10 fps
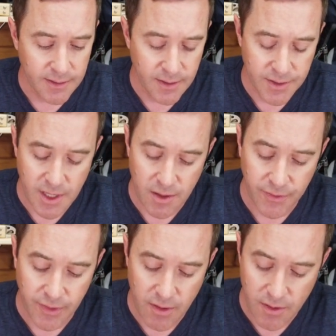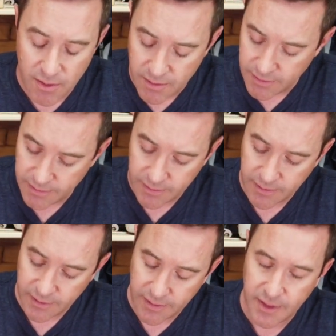there's also,
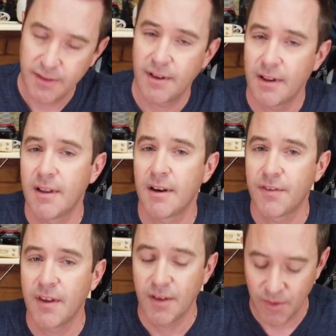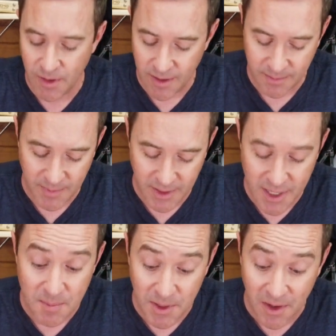it does a lot of things, so I'm
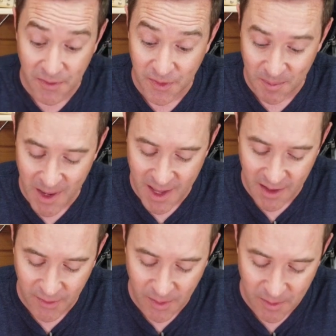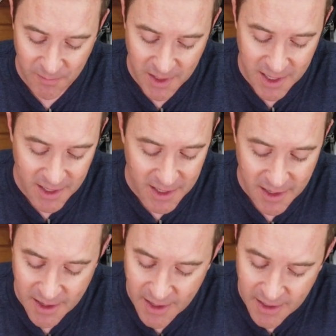keeping all this in my head so I don't forget any.
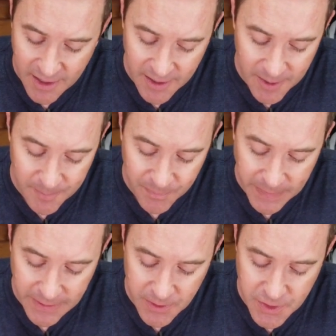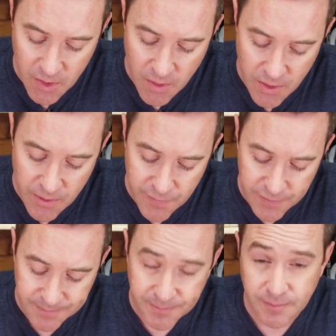There's a groove